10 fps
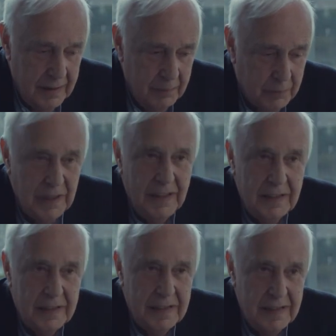
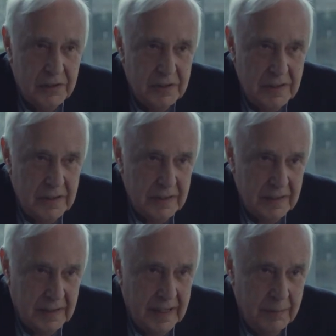brilliant teachers,
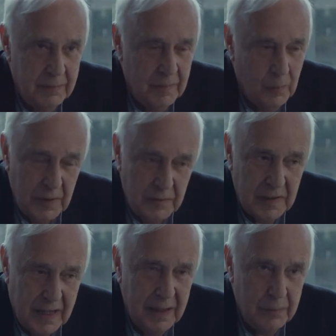one
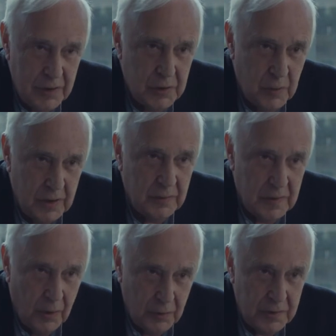at Cambridge, one at
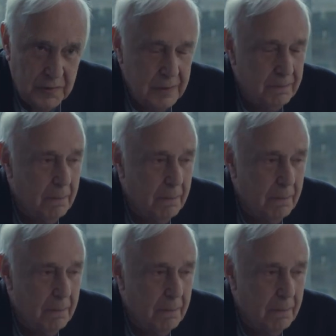Oxford.